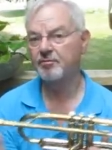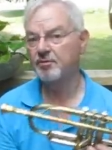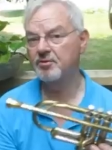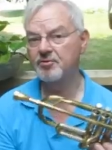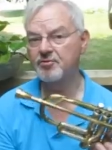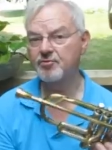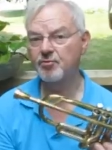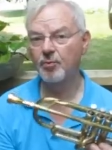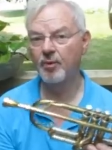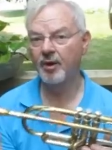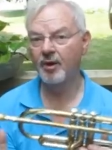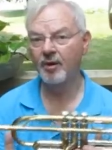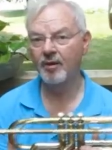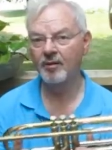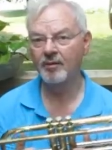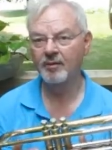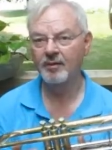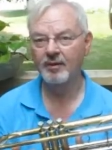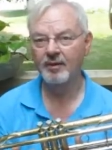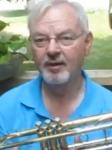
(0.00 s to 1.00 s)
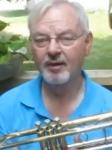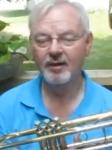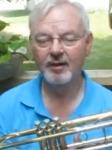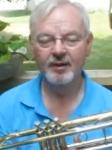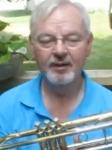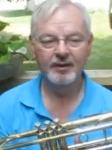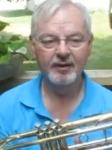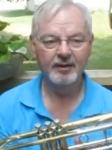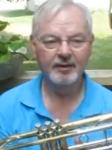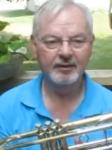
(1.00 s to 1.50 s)
is where
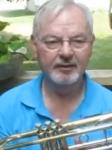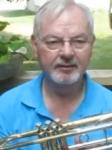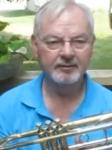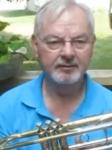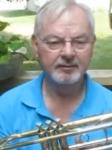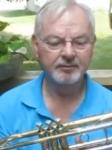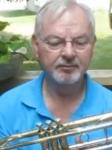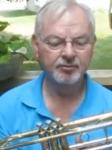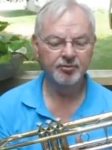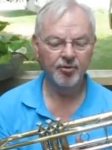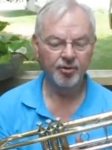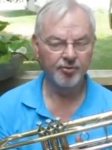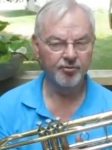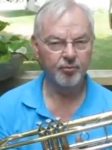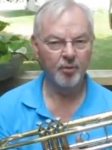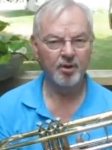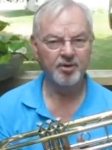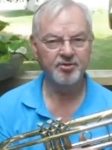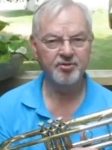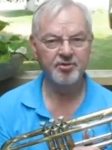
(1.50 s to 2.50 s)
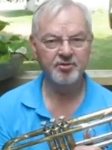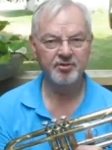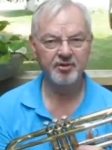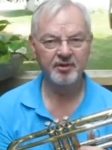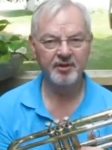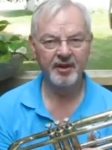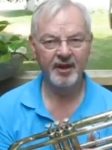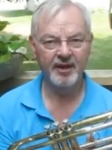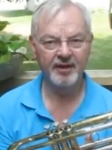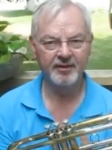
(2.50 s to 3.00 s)
George
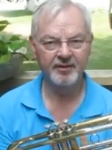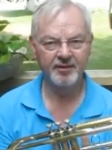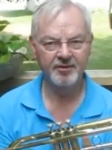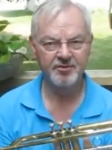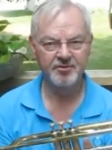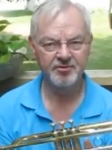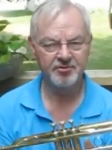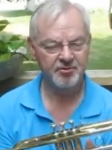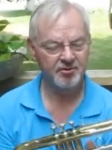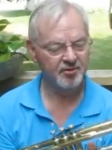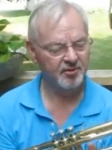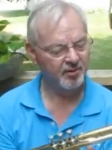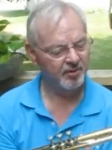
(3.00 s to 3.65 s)
Washington had his